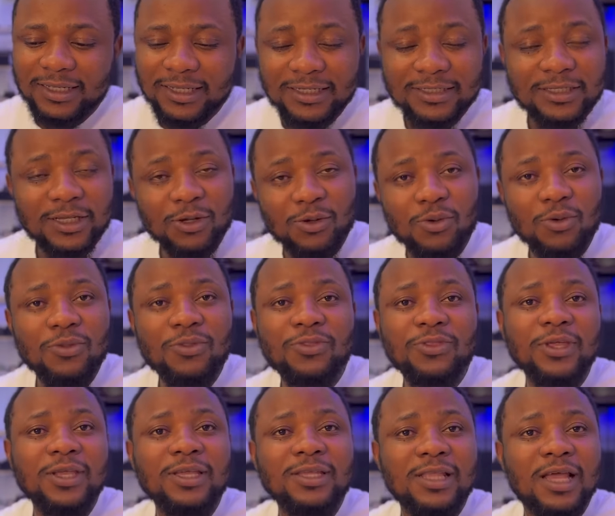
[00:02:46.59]
it's a good
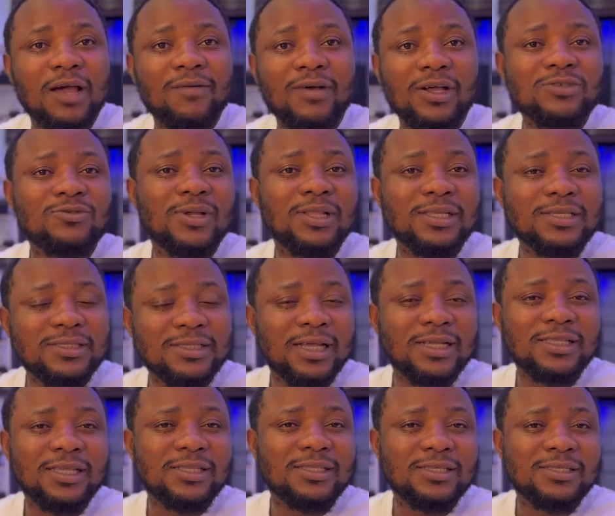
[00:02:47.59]
thing they have actually
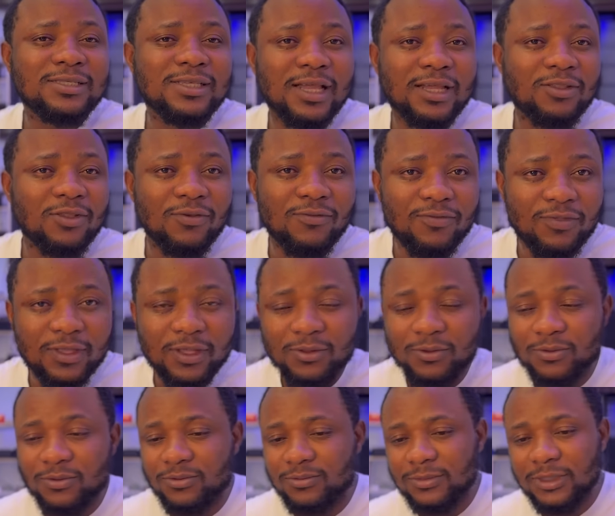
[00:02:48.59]
started this kind of
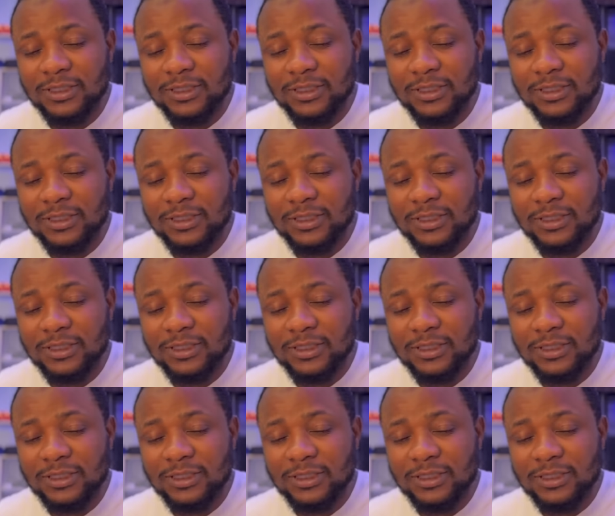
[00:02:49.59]
thing.